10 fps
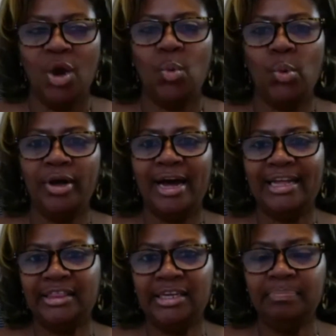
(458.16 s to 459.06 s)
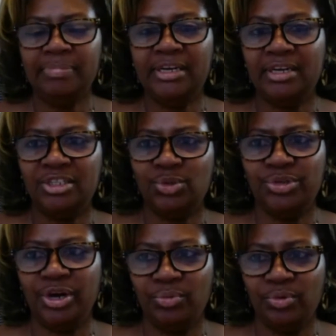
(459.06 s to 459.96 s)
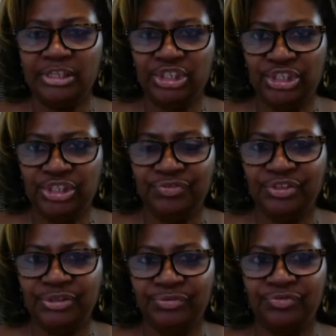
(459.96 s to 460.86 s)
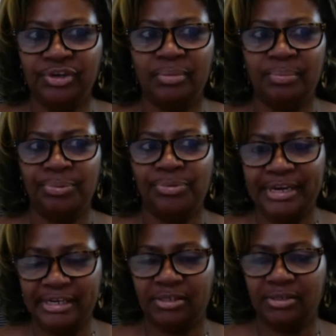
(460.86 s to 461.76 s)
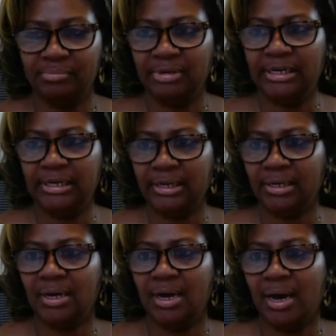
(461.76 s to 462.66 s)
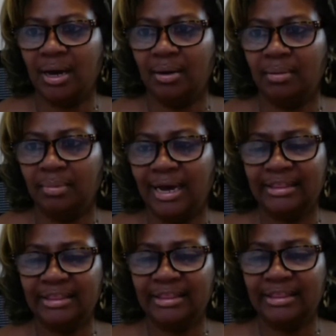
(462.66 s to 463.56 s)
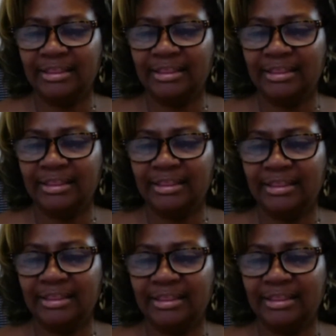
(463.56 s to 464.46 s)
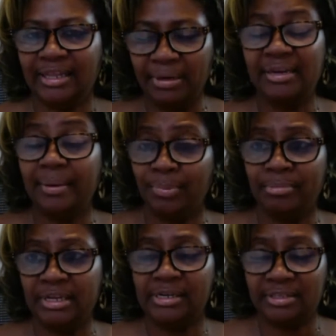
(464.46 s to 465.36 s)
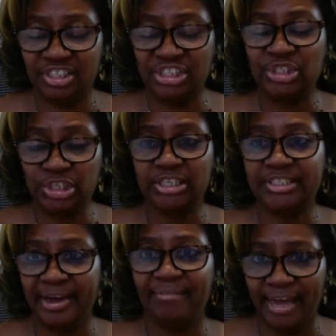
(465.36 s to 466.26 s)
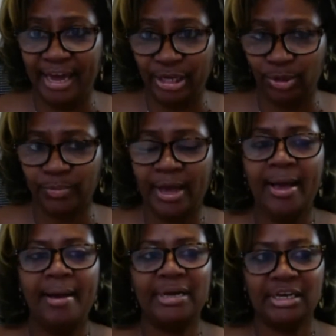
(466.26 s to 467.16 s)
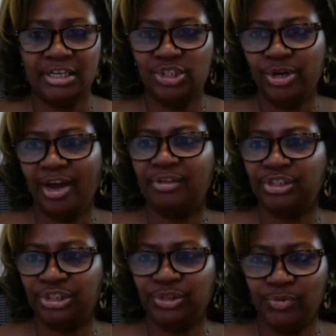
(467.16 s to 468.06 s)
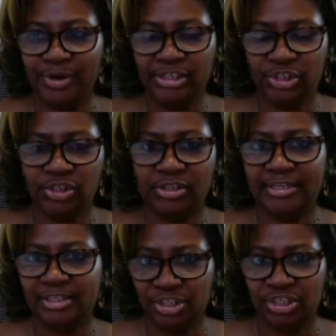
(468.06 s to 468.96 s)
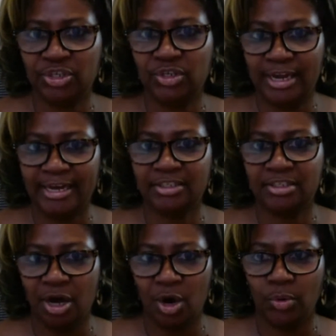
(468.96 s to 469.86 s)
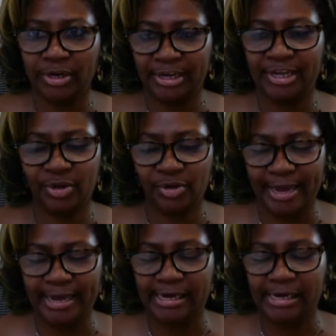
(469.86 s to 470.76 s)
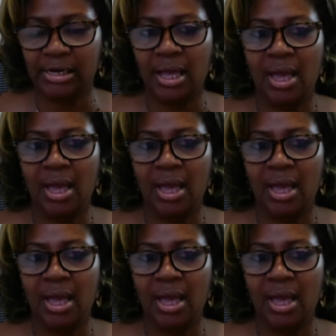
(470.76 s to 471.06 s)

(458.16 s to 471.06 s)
Well, I think because we are really shifting from print media, um, I, I believe that print media still does have value because you have a generation that still likes to hold it in their hand.